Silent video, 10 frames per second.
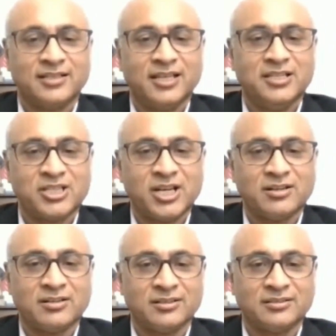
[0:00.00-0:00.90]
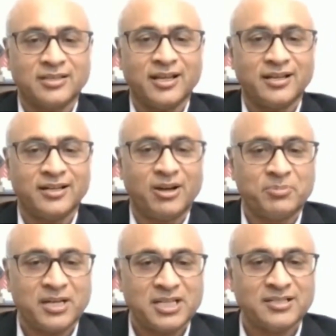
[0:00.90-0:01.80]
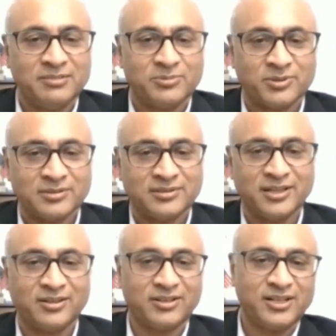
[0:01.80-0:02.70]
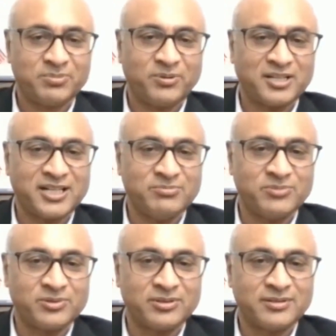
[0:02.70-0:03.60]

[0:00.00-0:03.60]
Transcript: in general, they are in operational mode, they're not in a project mode,